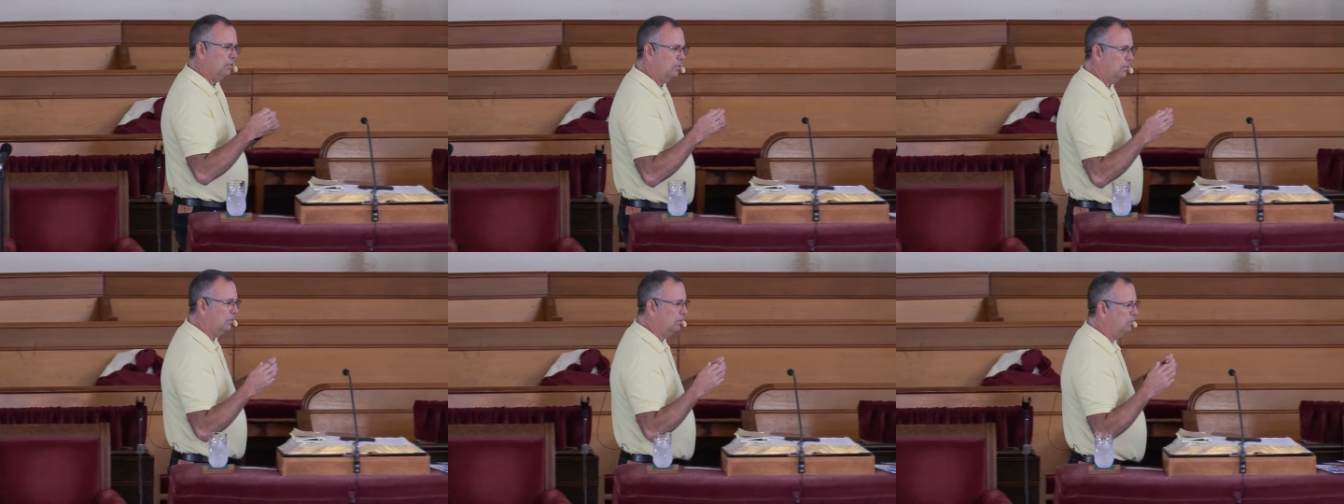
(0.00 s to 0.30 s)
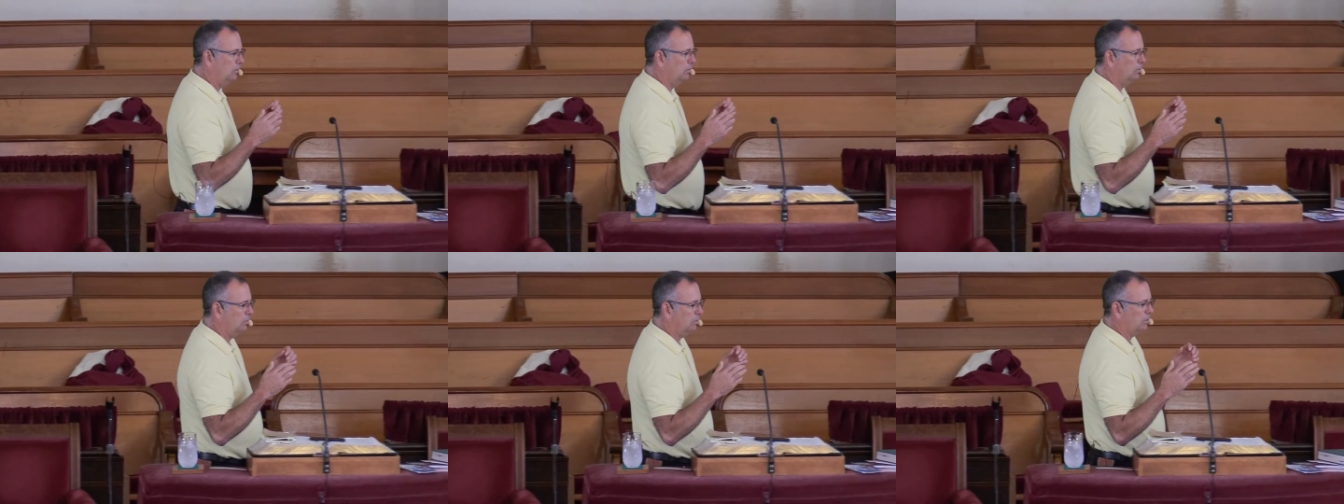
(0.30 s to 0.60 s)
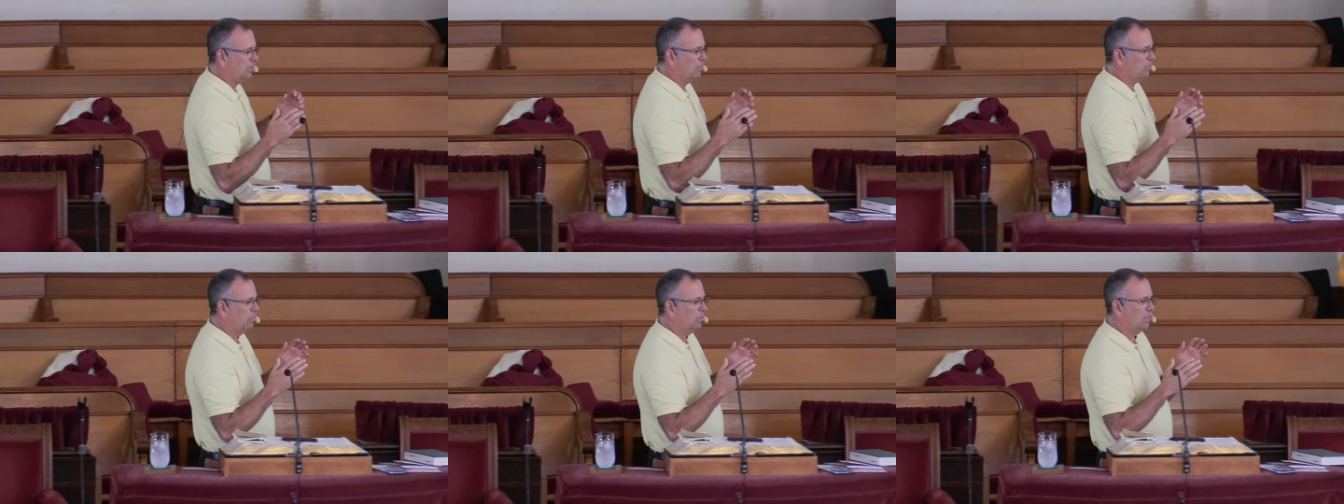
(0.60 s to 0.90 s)
to do
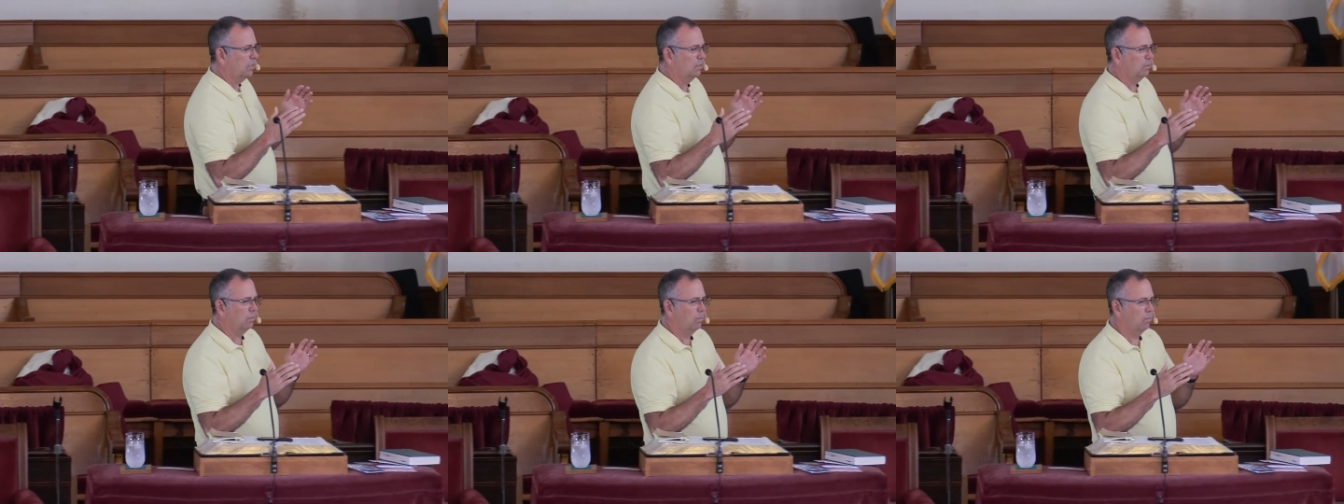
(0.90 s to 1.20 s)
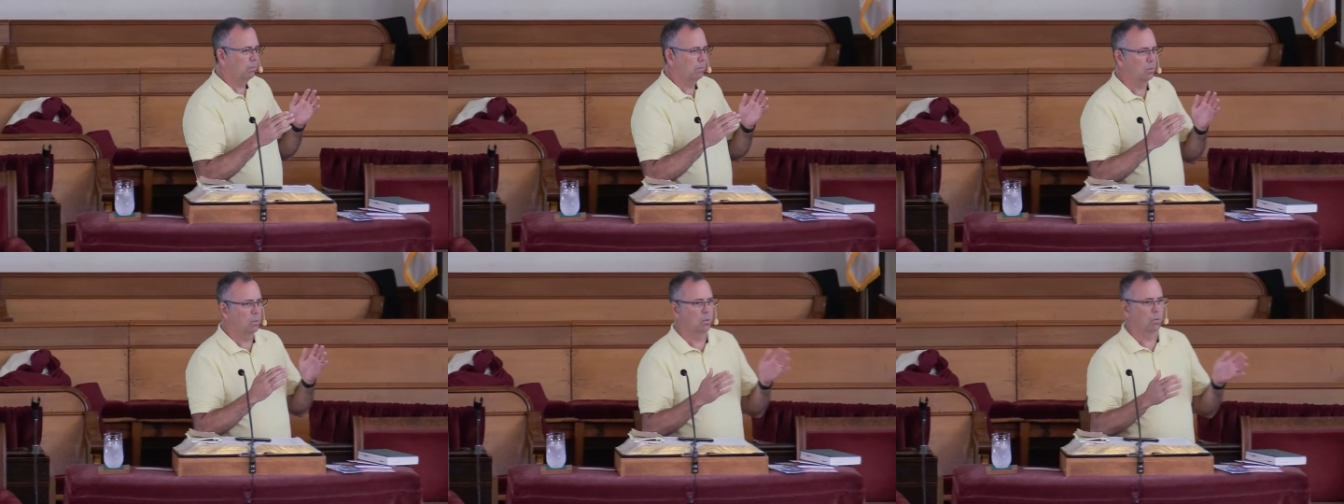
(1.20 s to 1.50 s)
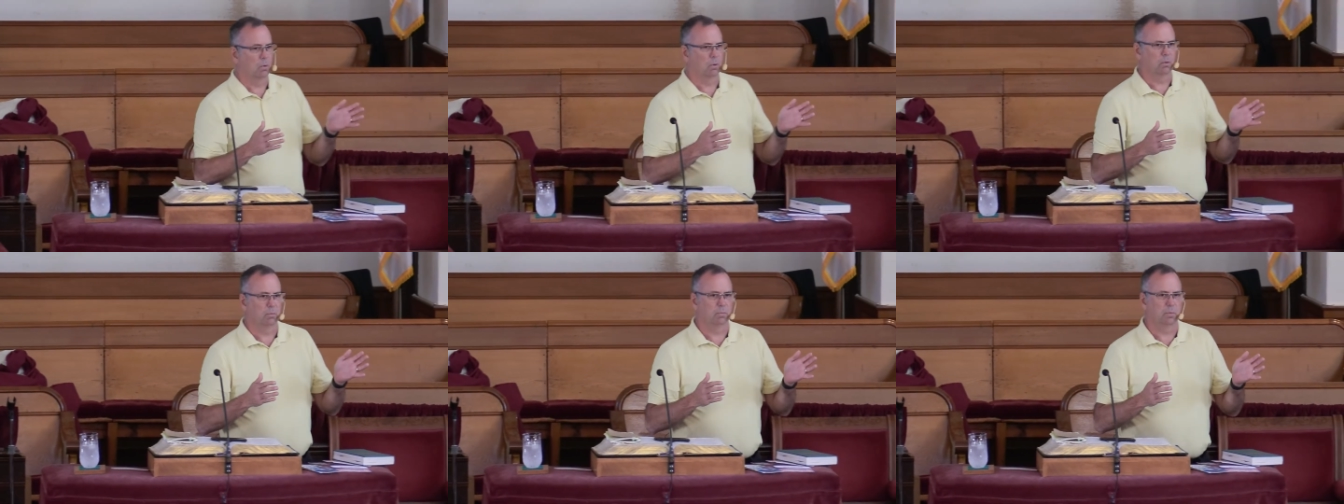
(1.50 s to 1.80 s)
something
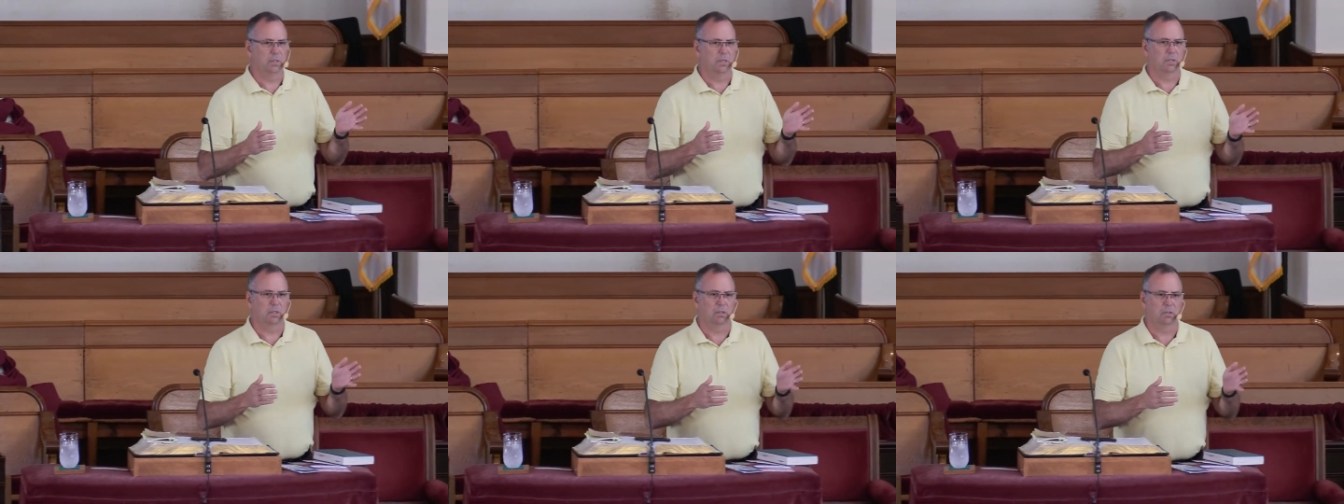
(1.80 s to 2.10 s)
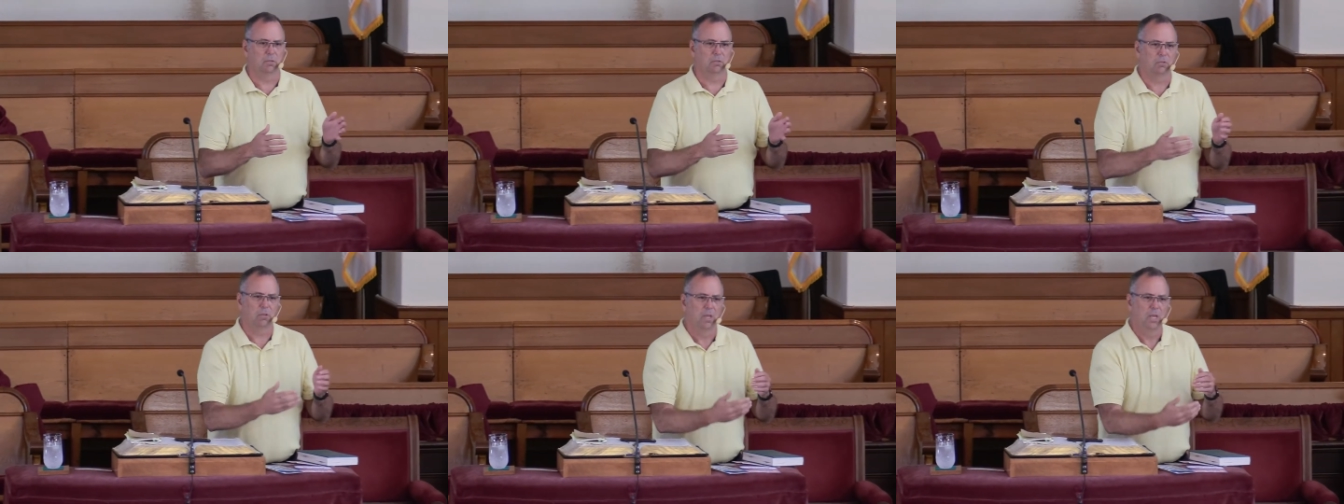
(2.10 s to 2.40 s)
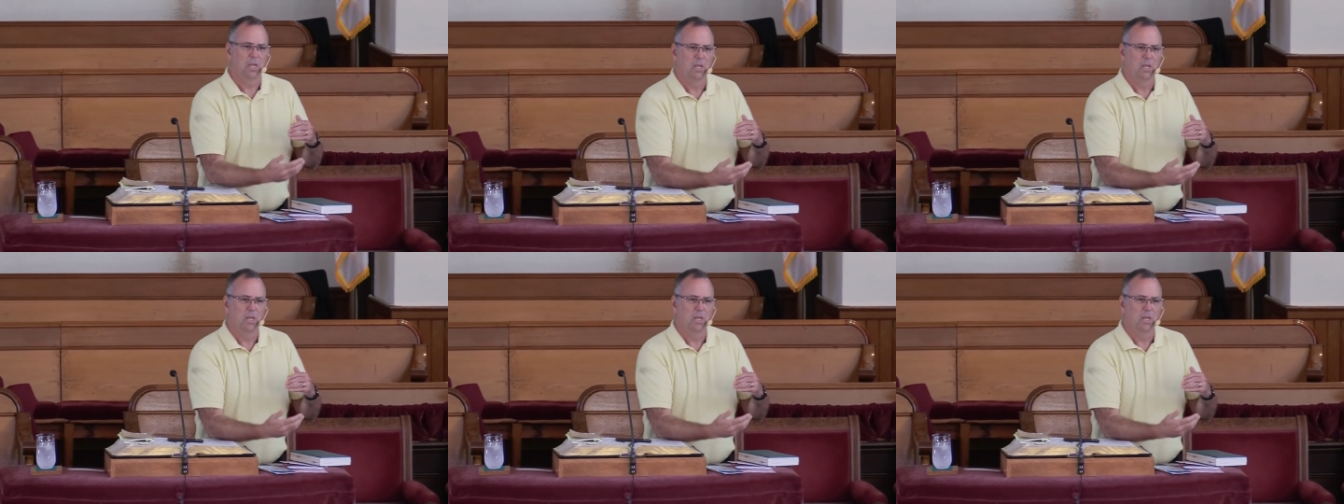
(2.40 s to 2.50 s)
more because